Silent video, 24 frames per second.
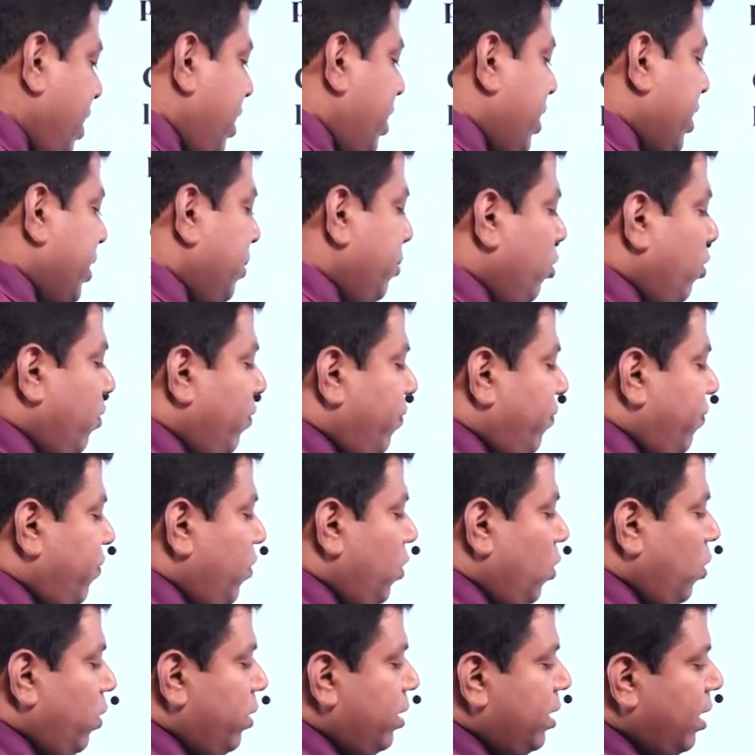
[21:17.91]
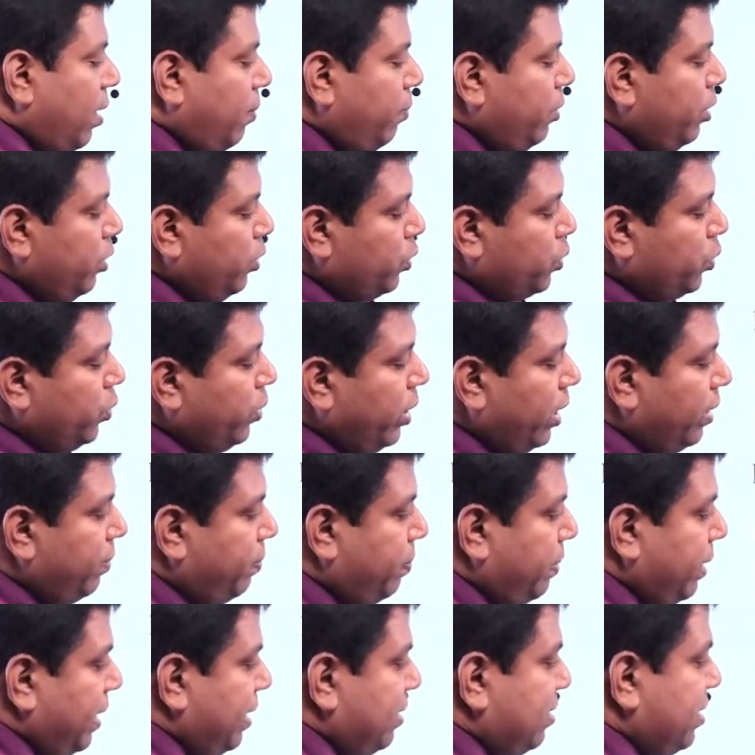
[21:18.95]
Remove load W2 and
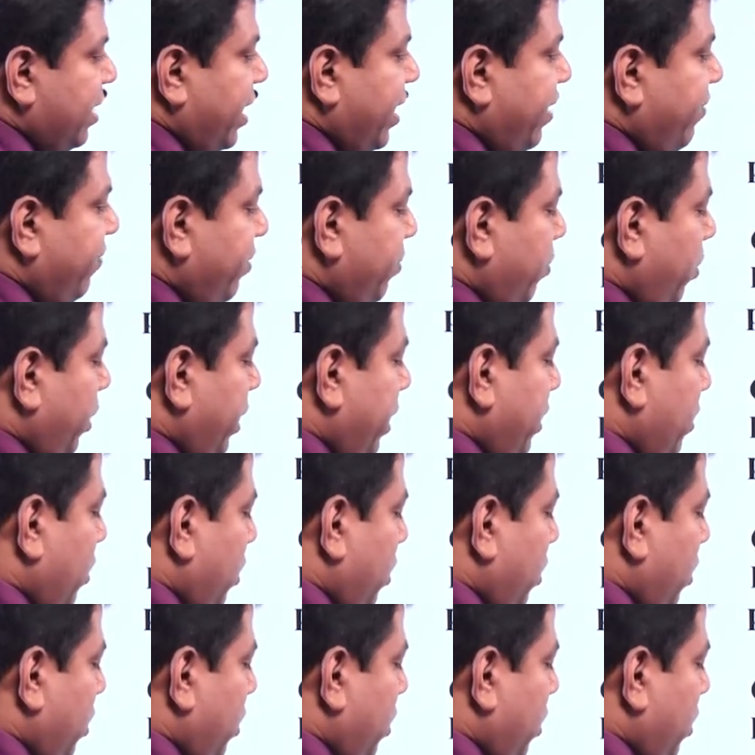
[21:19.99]
place the given body,